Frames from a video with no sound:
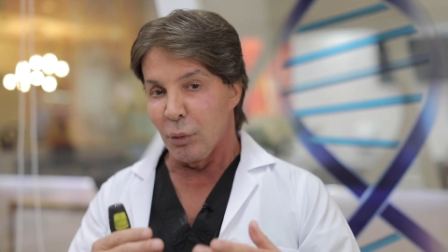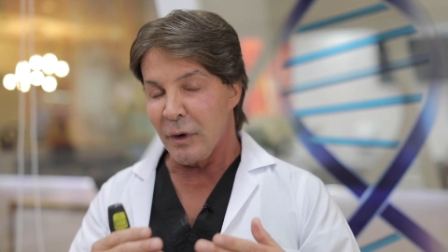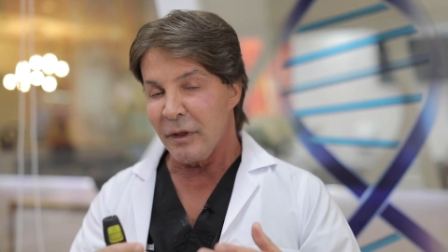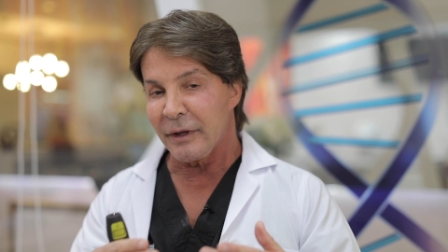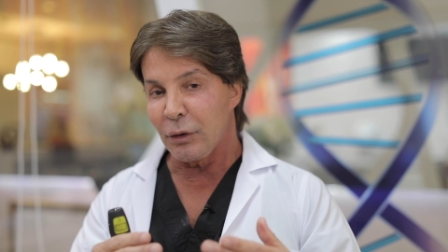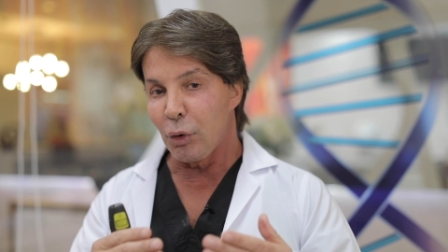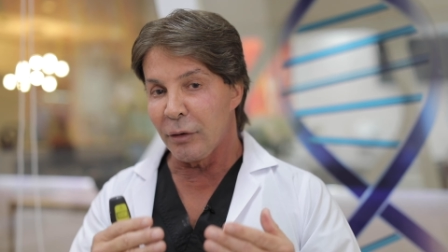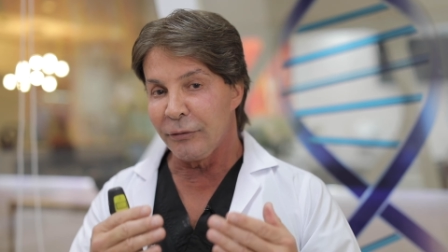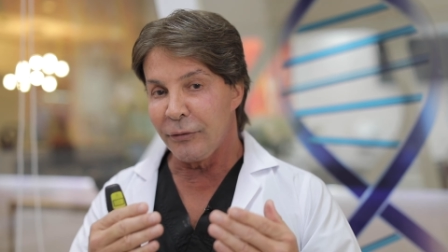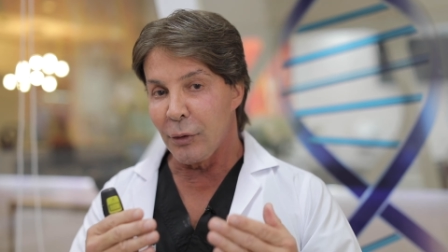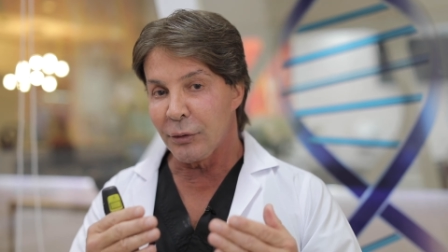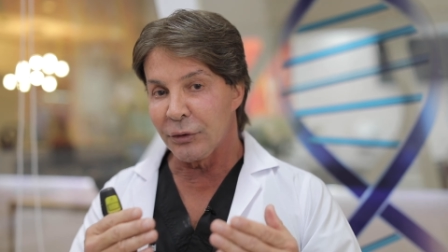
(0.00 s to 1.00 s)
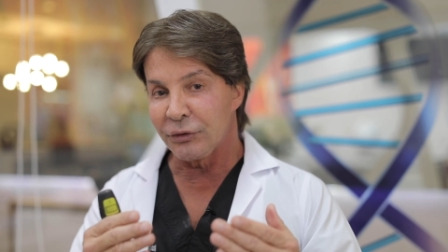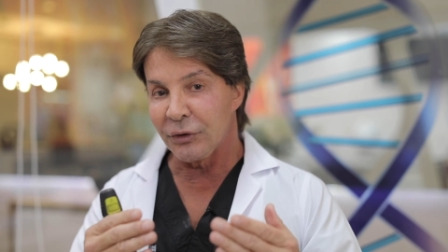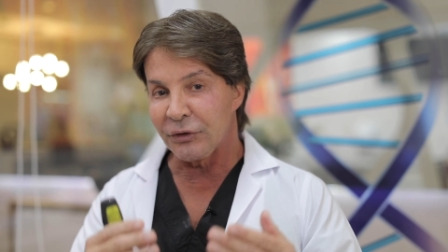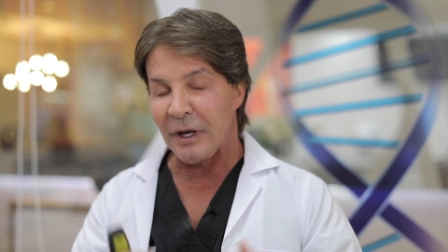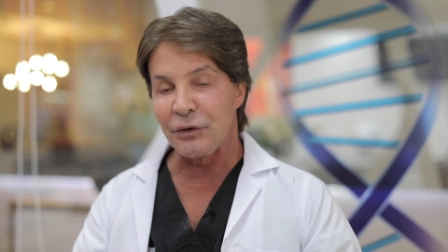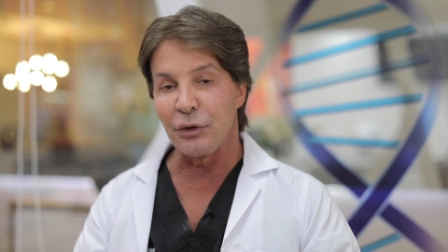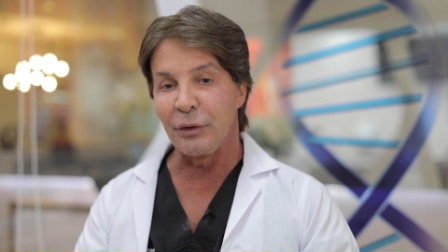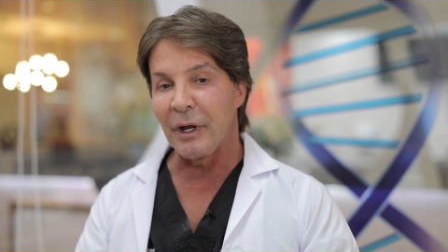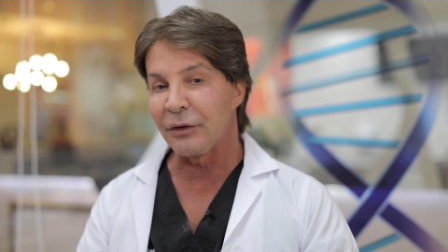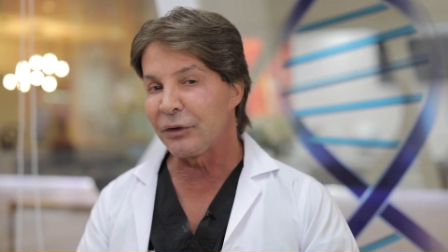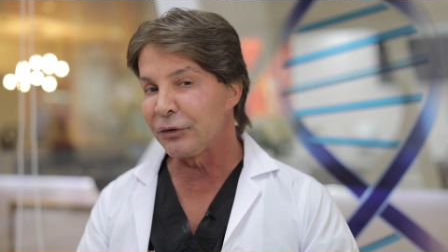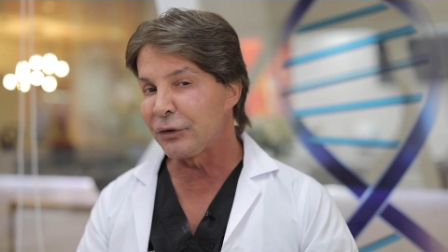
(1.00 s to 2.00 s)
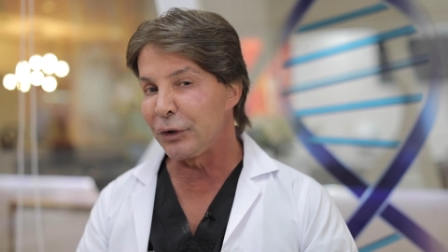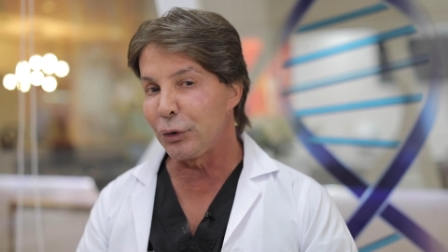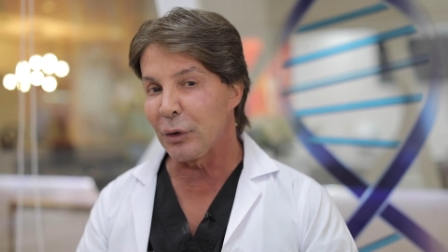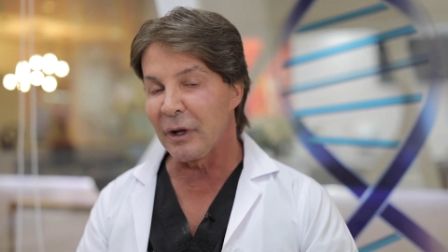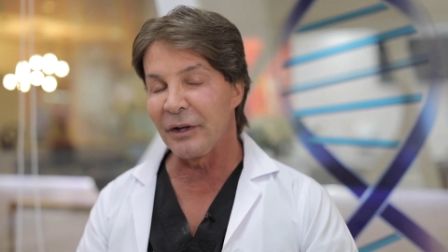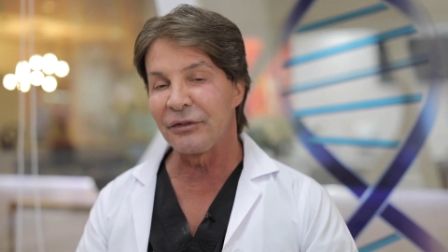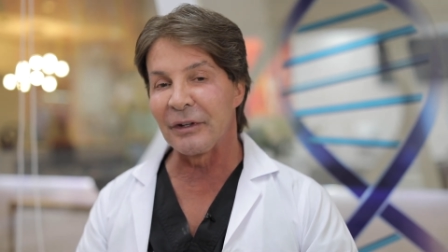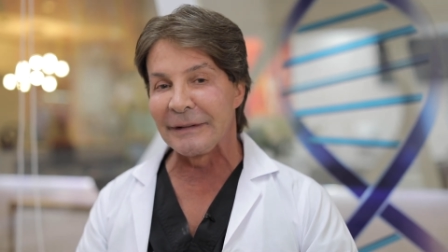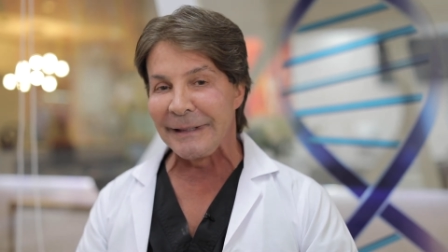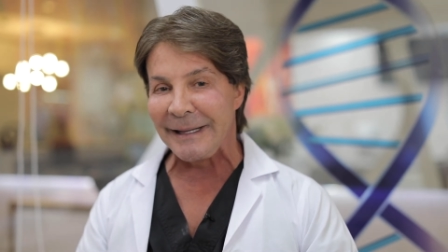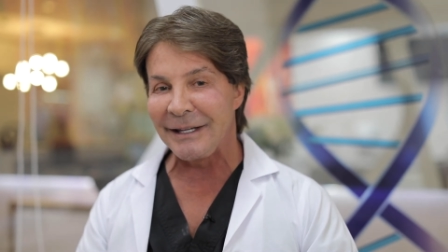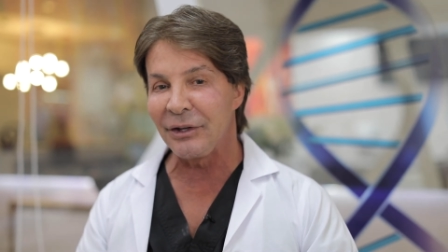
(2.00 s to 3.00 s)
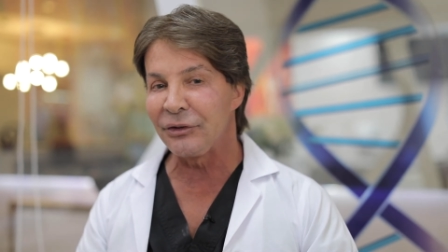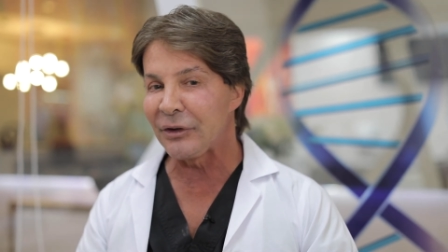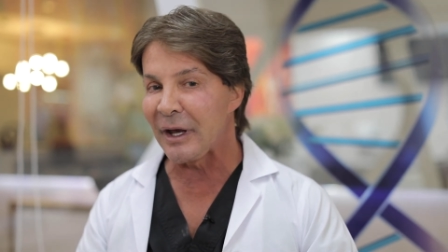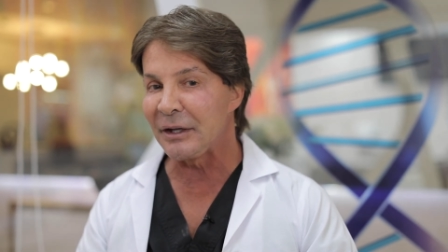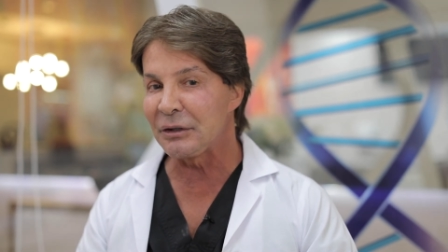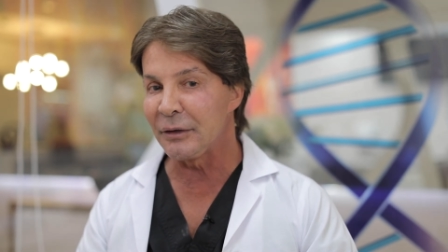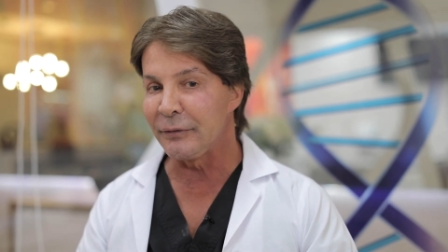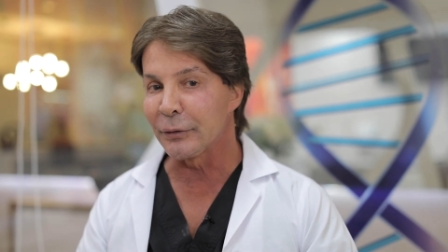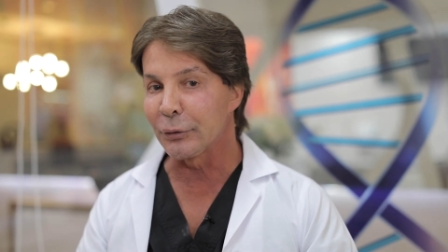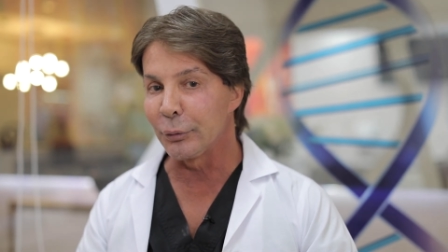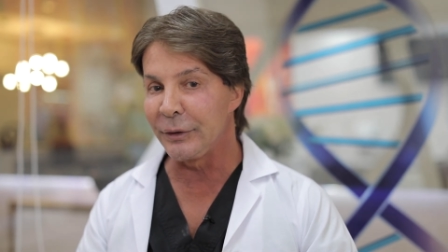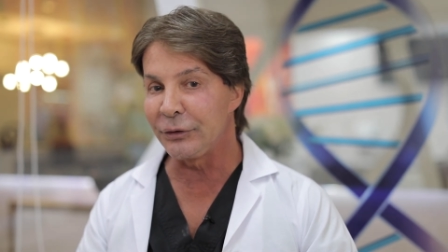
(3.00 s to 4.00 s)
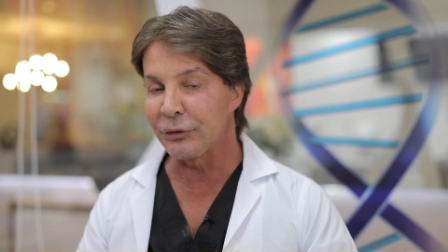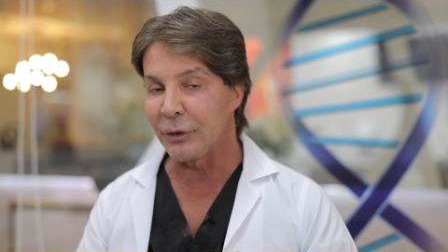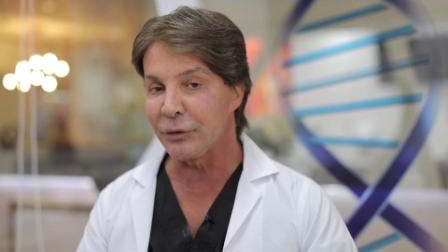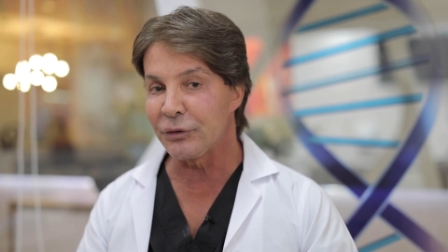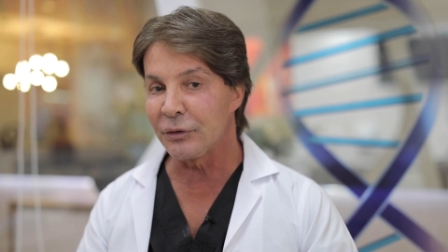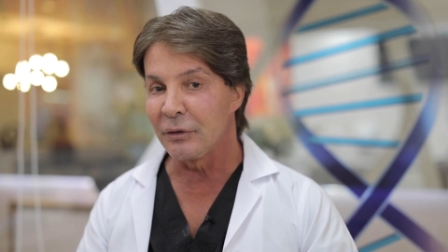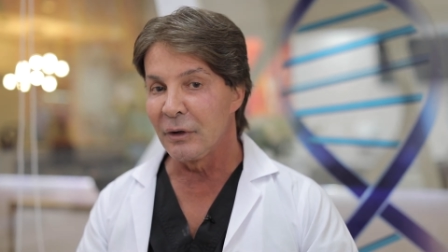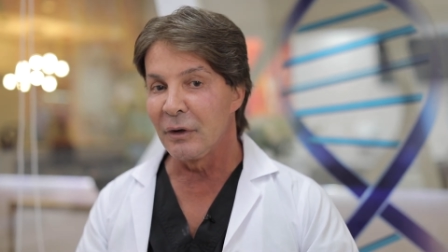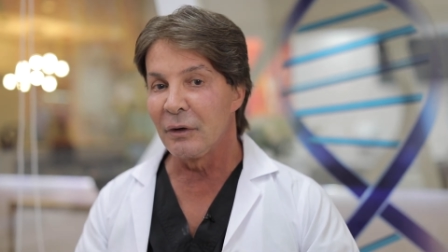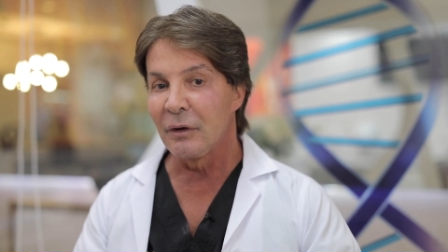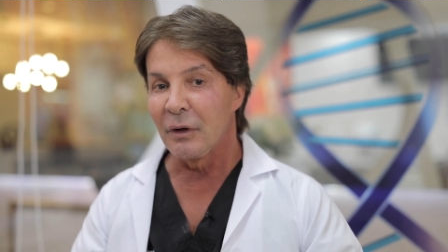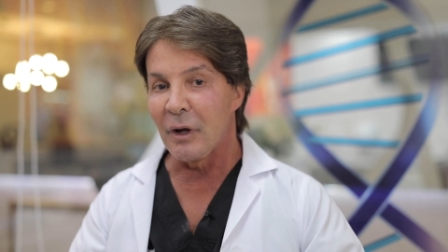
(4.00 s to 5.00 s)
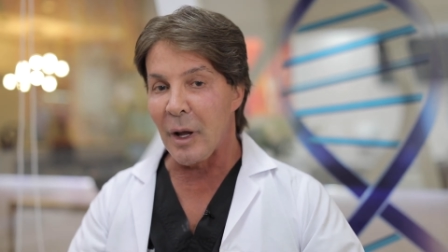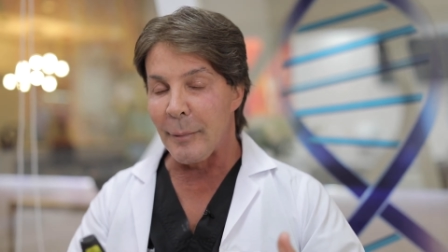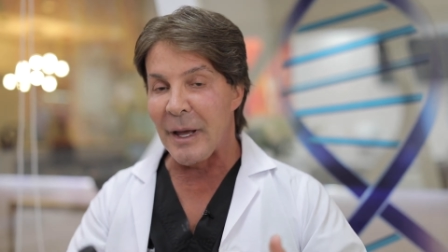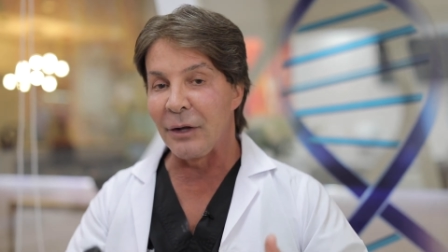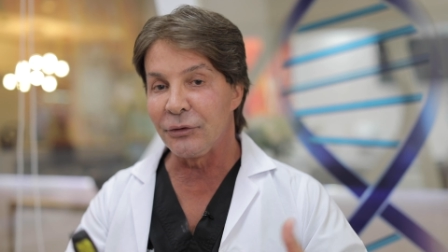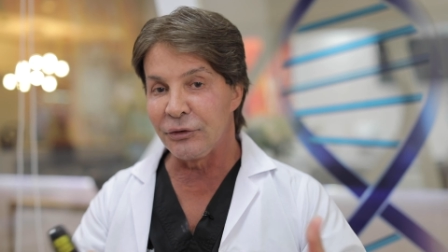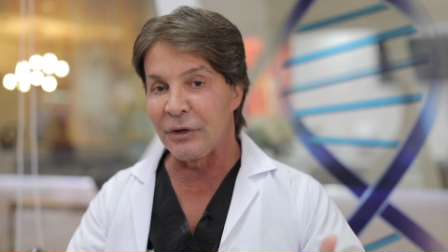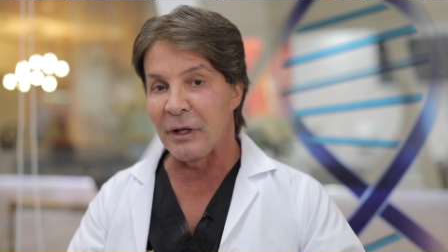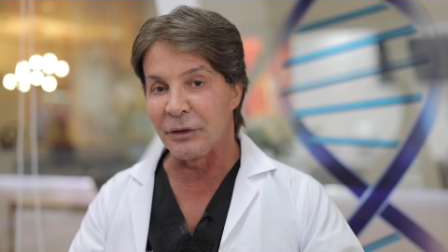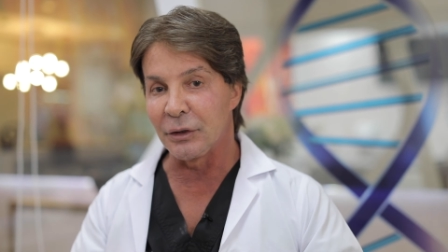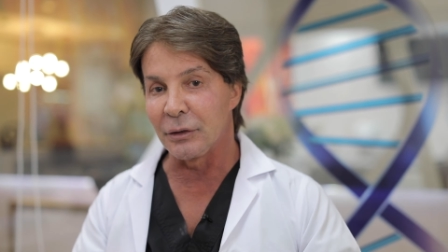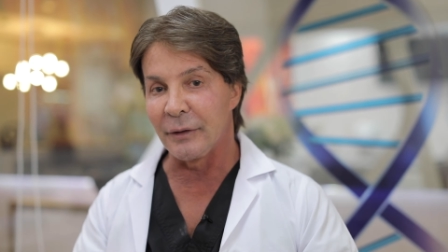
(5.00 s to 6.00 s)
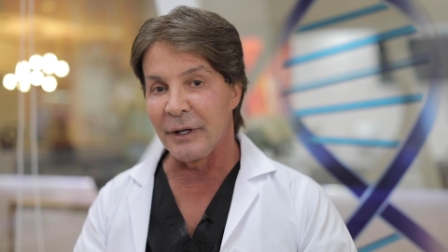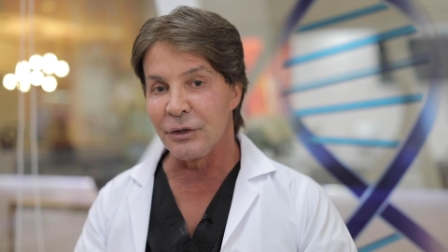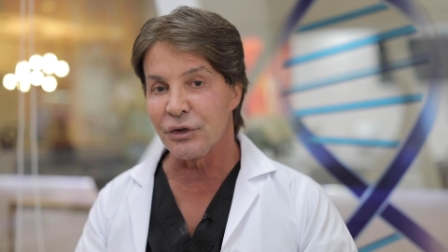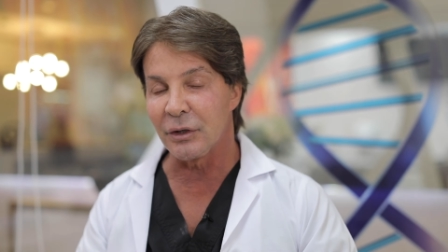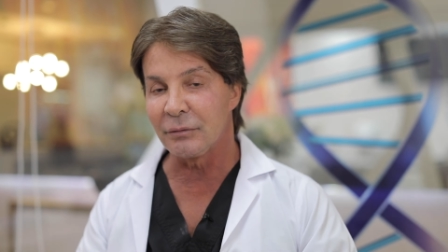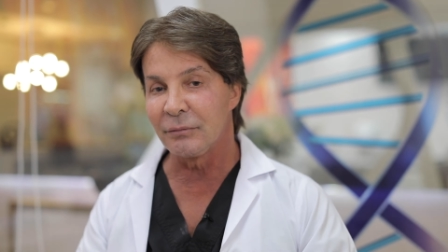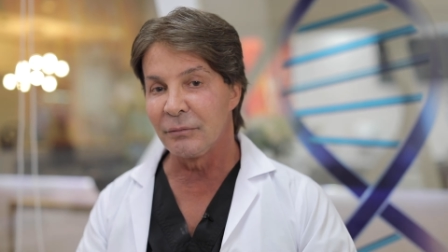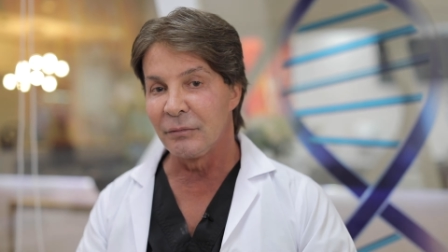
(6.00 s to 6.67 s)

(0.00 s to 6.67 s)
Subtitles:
One of the core focuses at Juenesse is to utilize the latest scientific research about cellular aging.